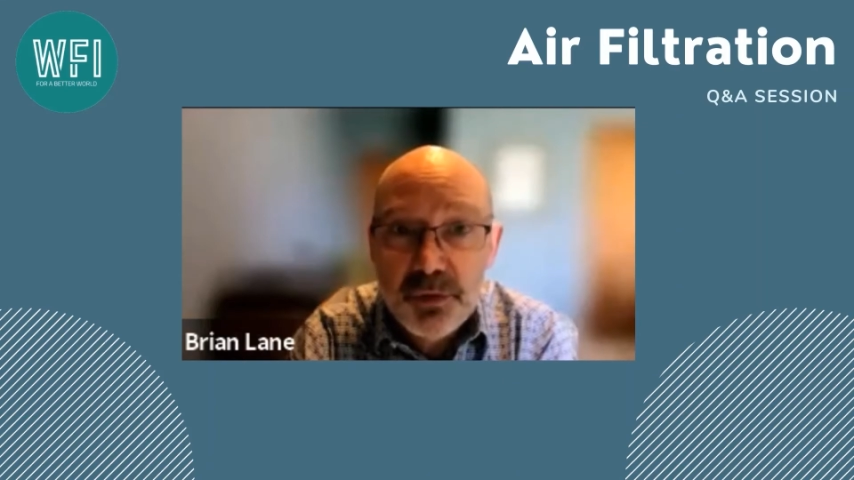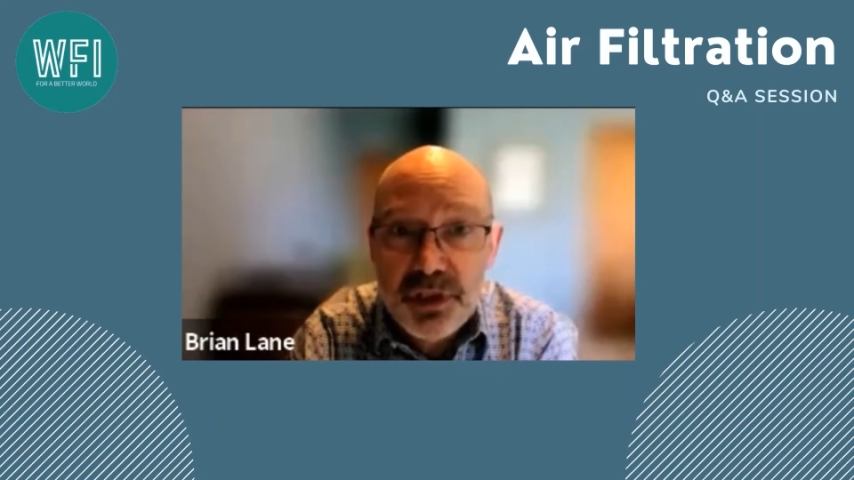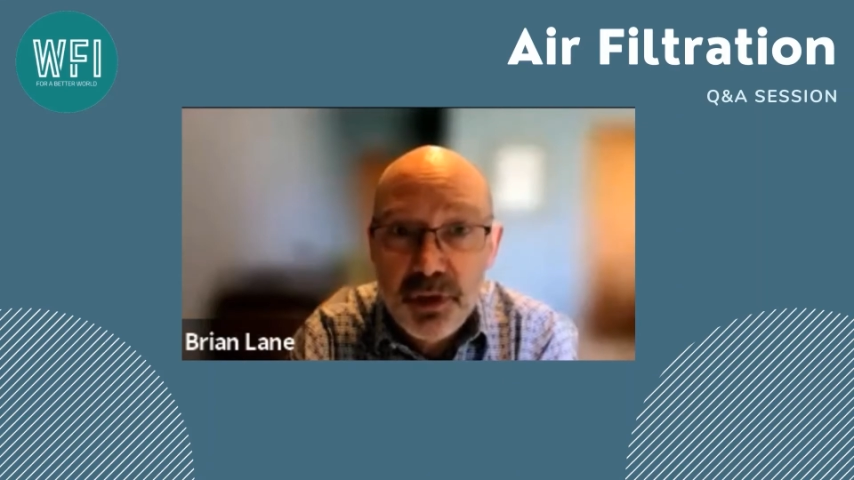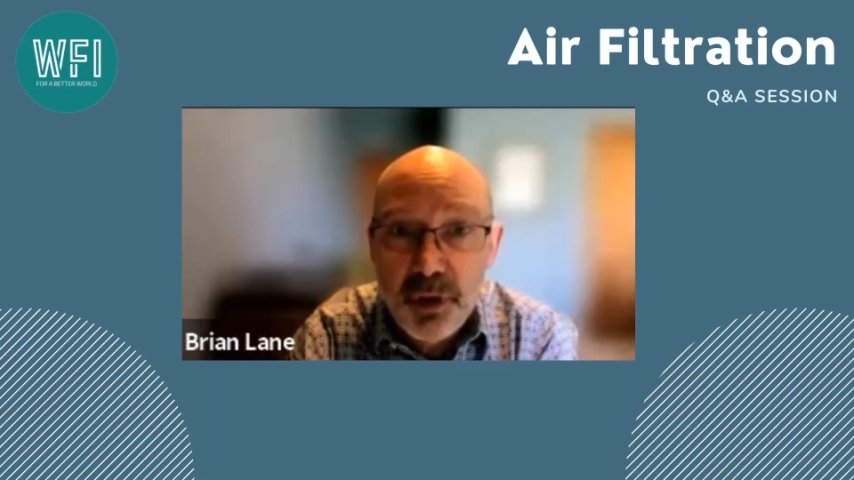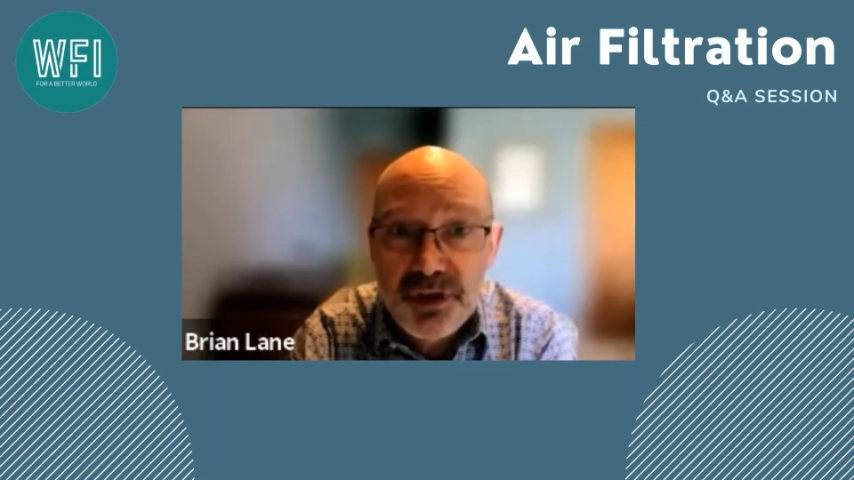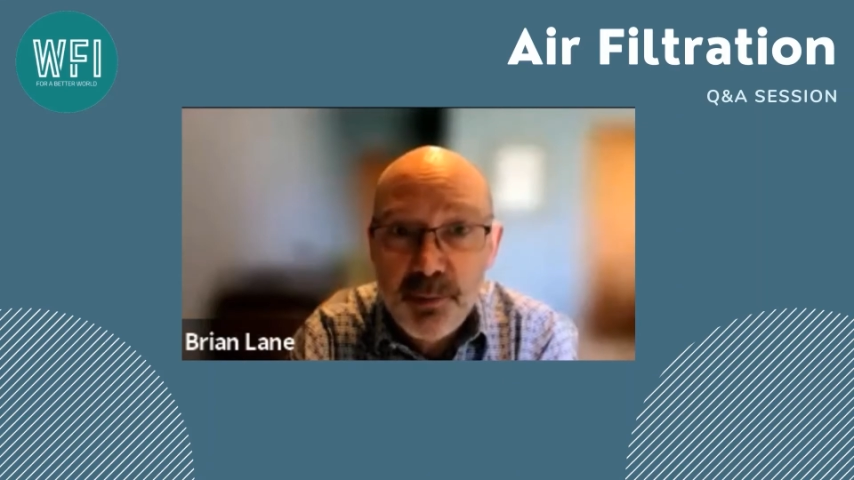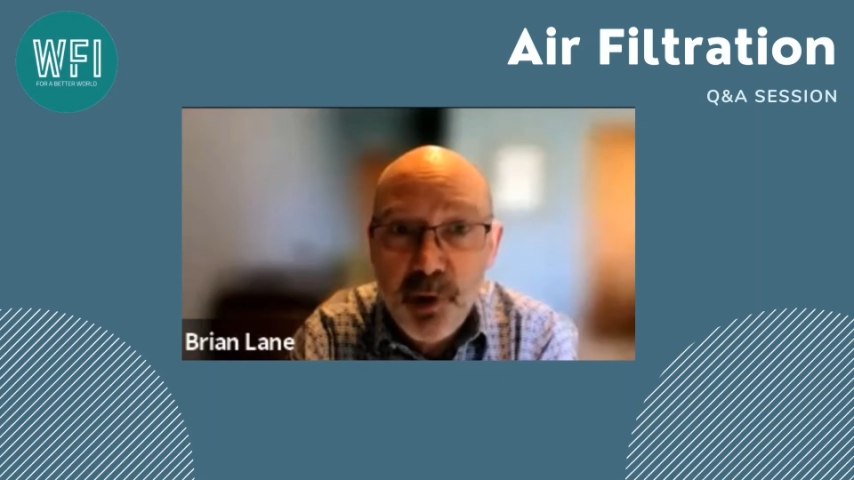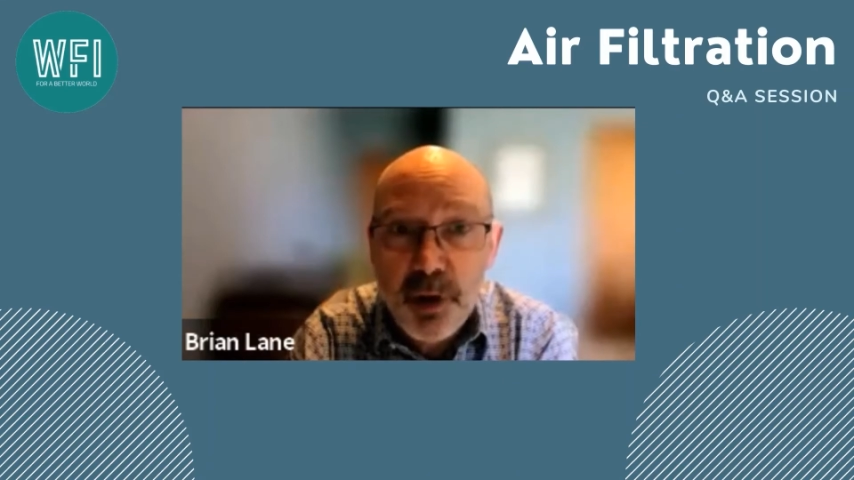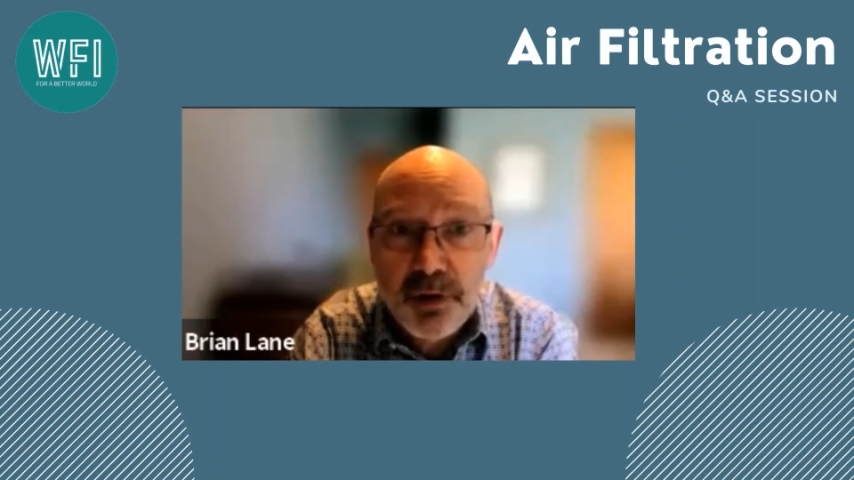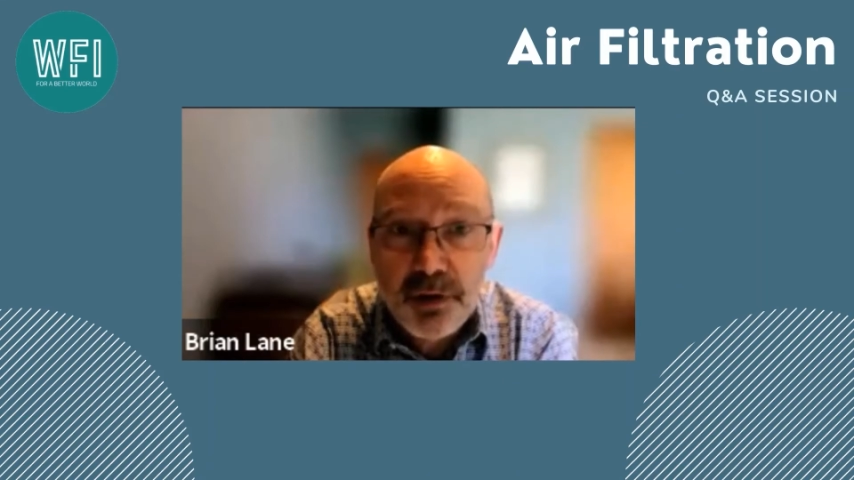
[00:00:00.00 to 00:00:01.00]
those larger
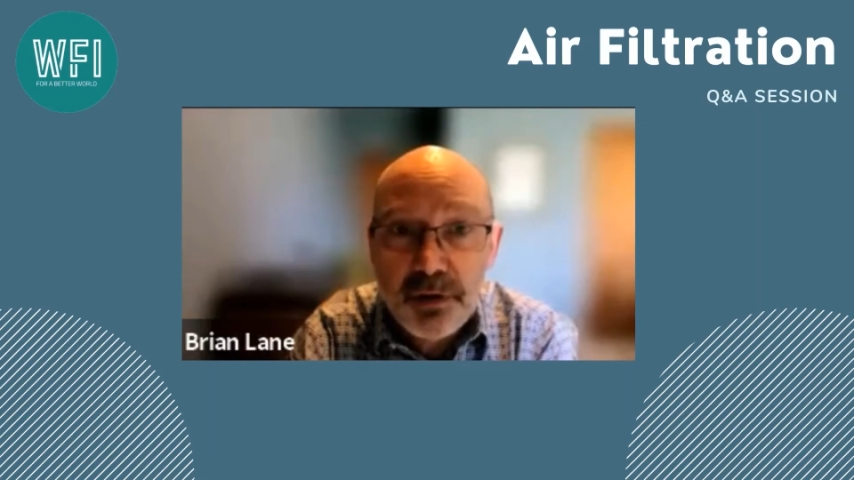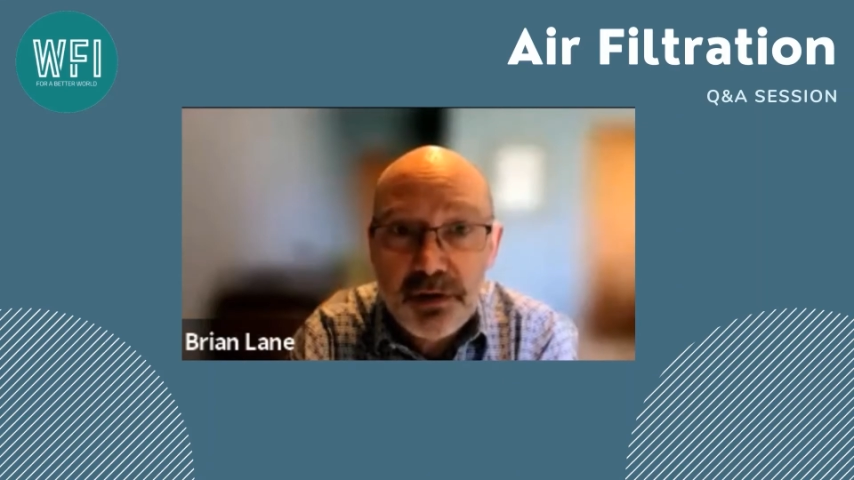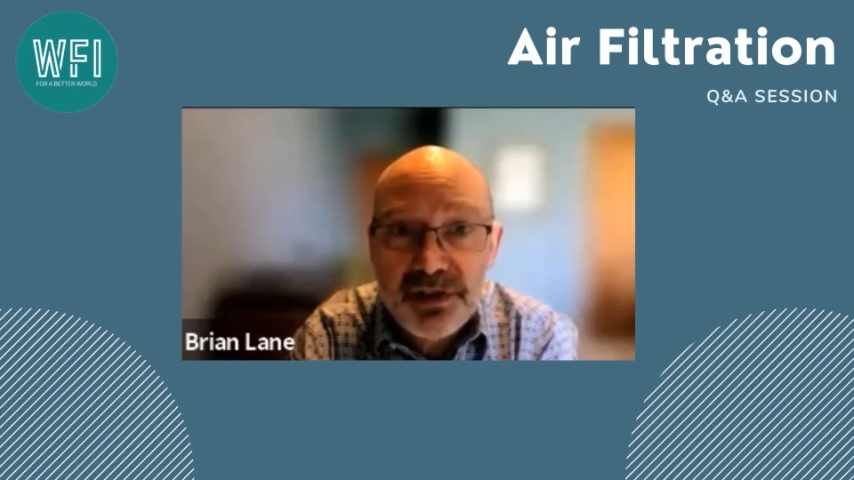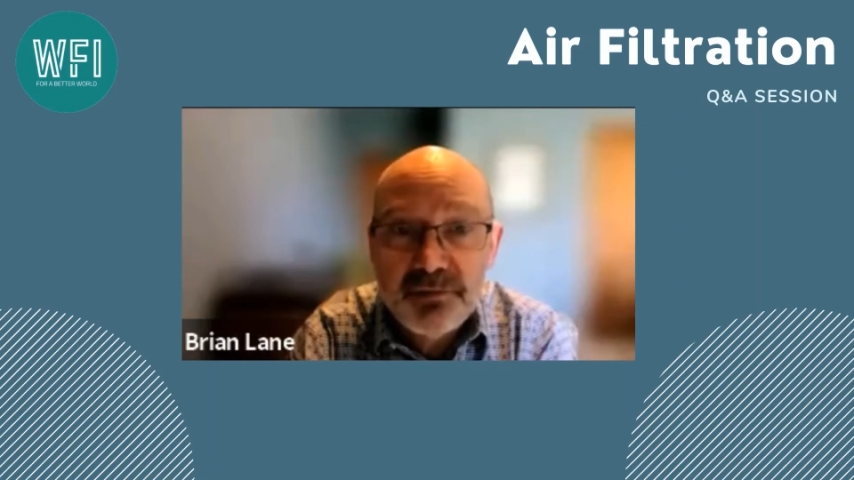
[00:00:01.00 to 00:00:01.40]
particles